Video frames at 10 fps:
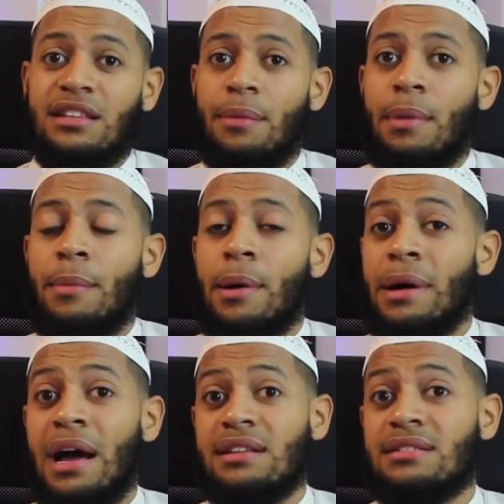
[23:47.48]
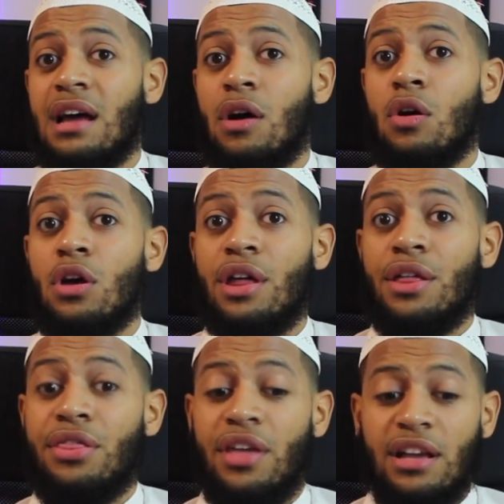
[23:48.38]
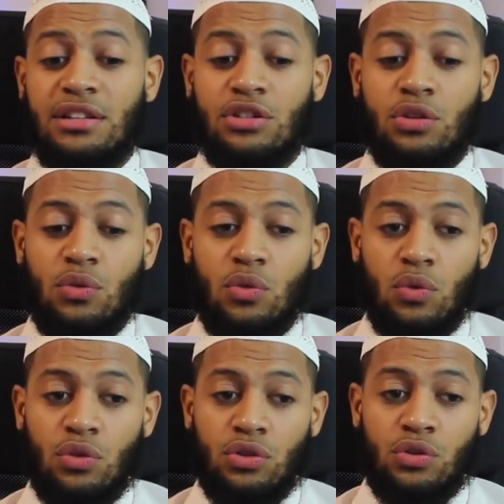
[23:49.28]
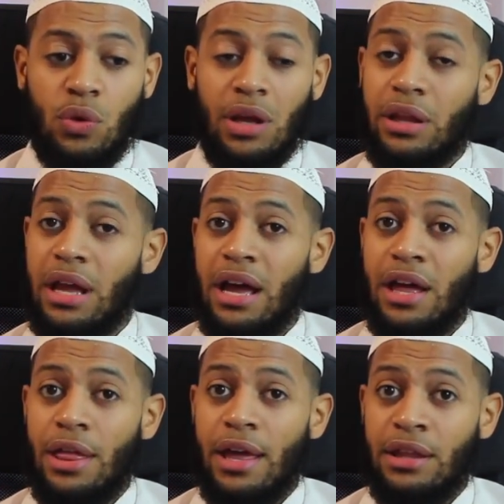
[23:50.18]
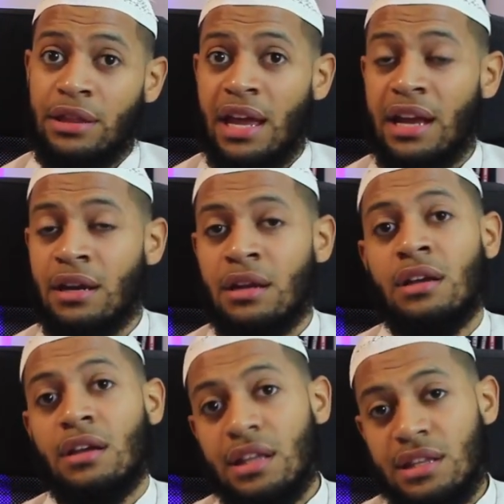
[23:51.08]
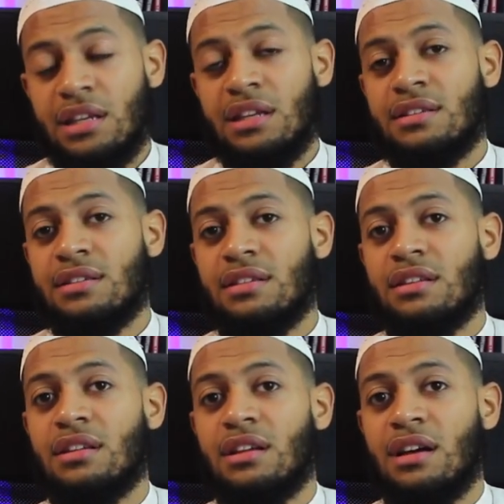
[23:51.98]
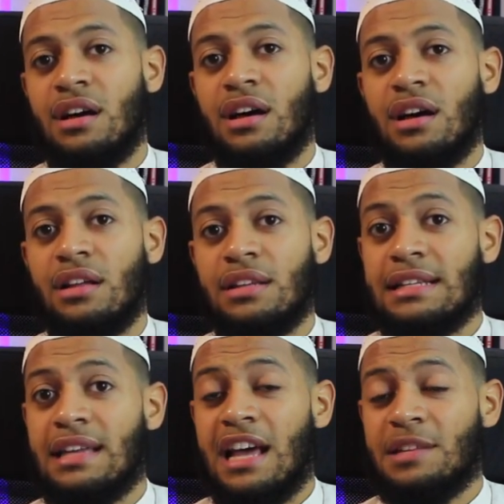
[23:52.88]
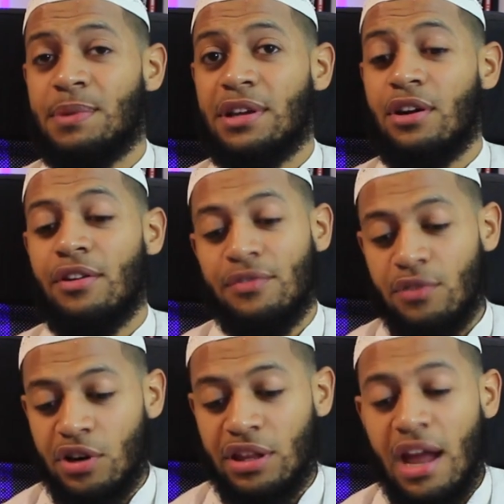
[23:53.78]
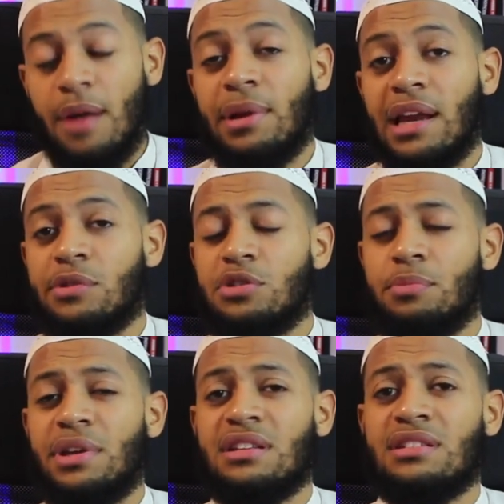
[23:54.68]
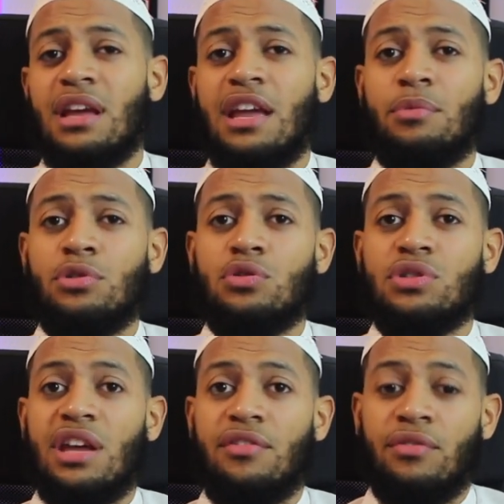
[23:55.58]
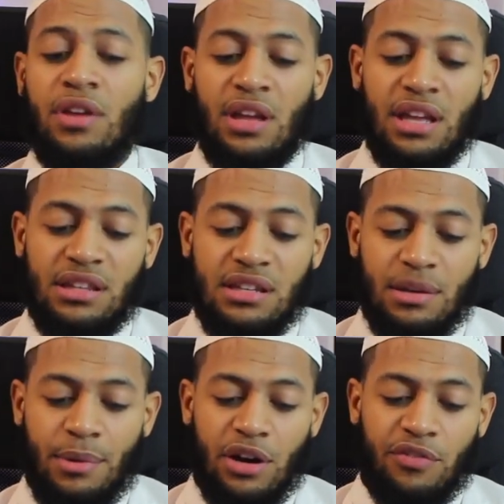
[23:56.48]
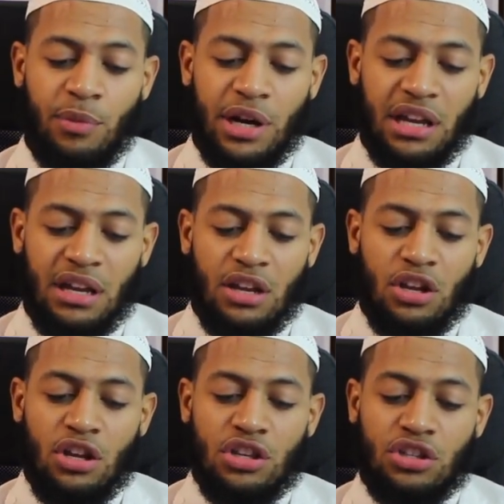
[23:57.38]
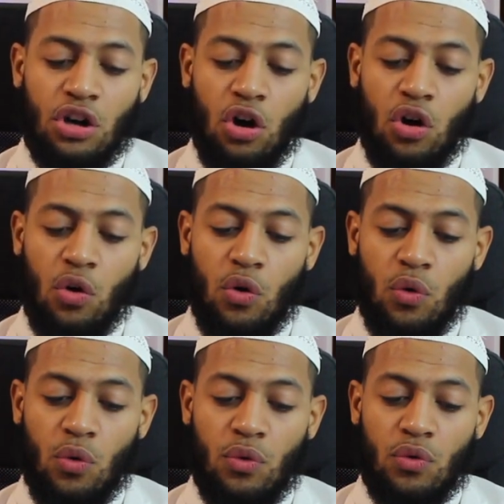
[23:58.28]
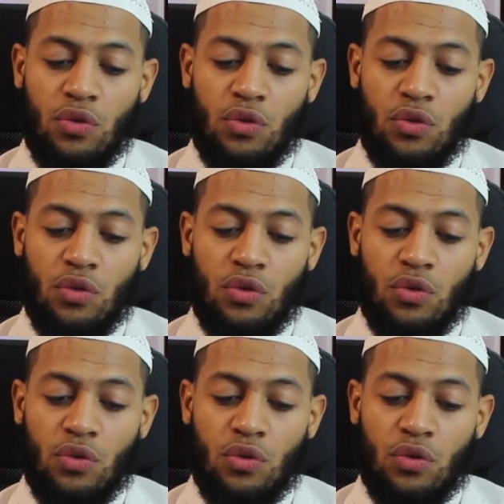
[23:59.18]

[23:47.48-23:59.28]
that my mom has now, thanks to Allah. And then this aspect of learning the Arabic language and being able to save this amount of money. So